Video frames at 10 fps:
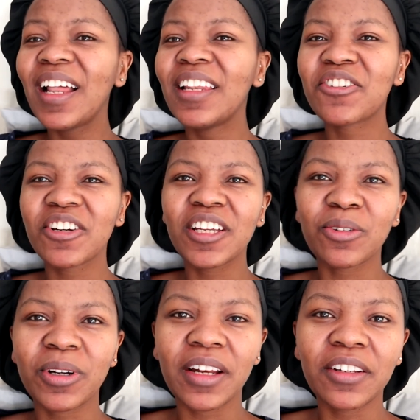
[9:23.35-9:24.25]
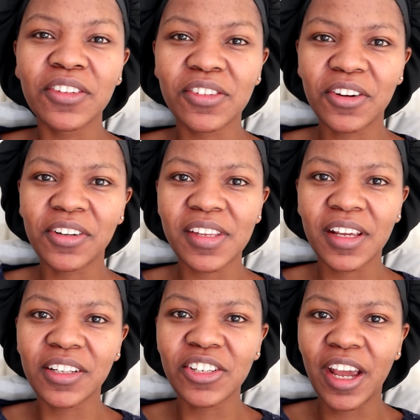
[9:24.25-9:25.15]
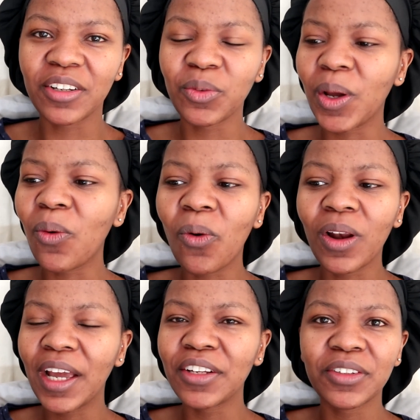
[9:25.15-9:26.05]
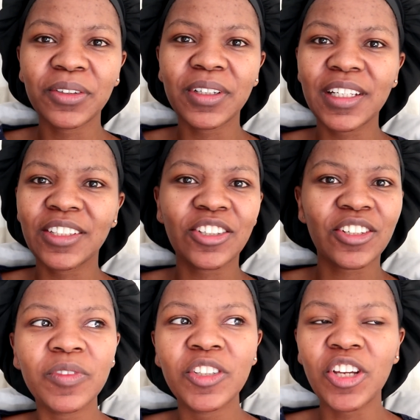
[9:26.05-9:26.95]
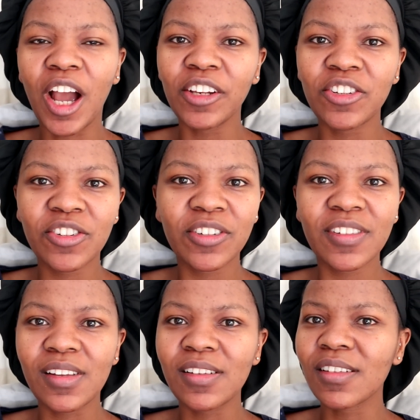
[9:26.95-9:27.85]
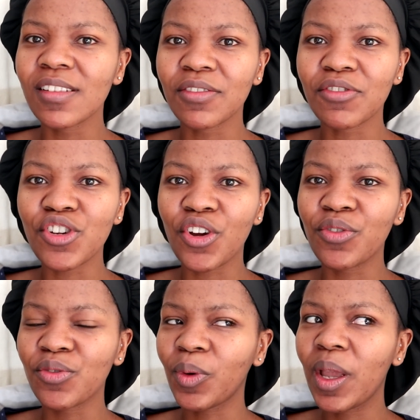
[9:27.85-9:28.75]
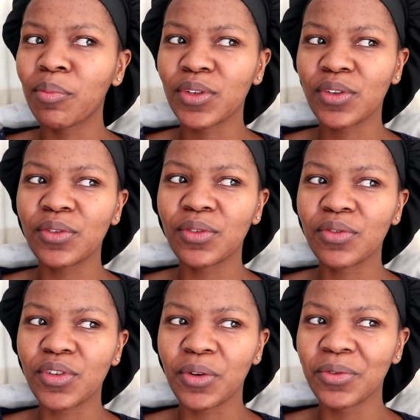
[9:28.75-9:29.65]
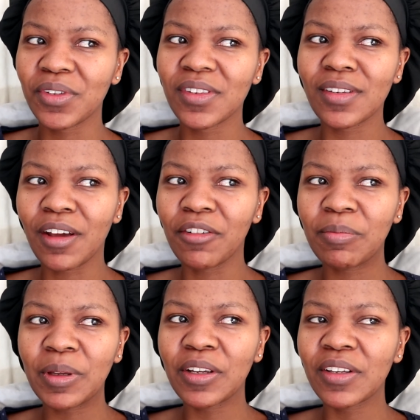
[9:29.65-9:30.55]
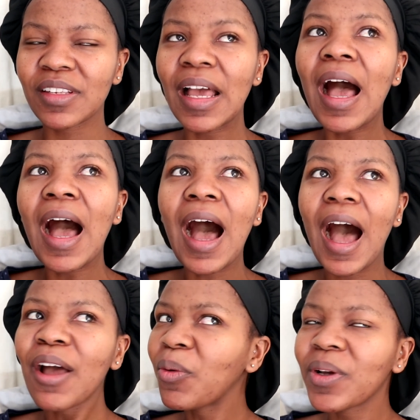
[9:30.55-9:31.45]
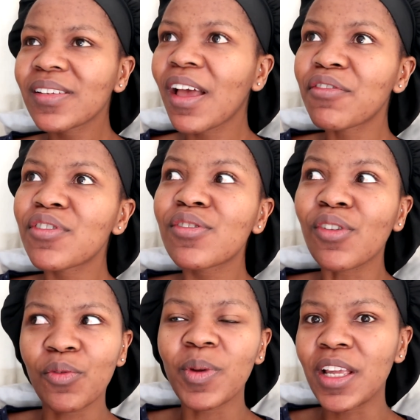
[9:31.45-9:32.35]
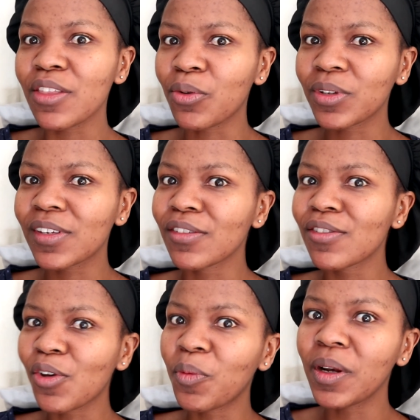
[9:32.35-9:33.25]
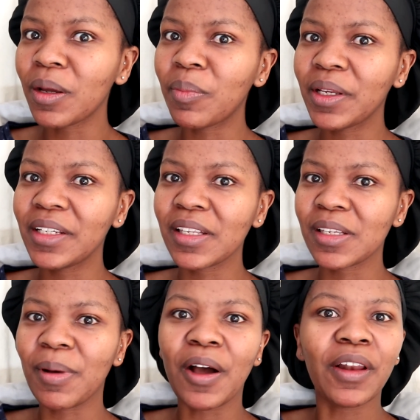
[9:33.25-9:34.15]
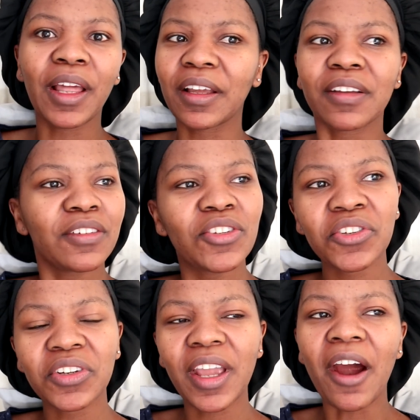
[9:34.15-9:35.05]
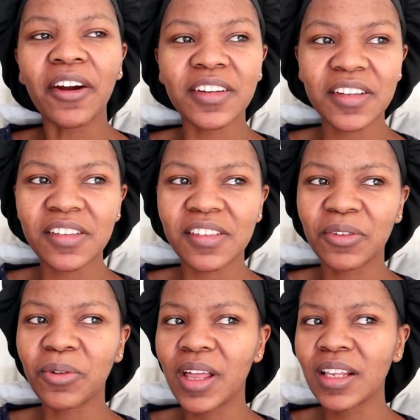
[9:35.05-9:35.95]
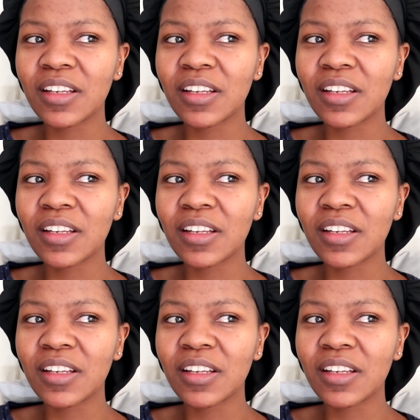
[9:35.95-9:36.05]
I literally thought I need to start a second channel where all I do is just judge seasons of shows or episodes of shows and stuff, because I always have so many thoughts and so many opinions about like certain characters and all that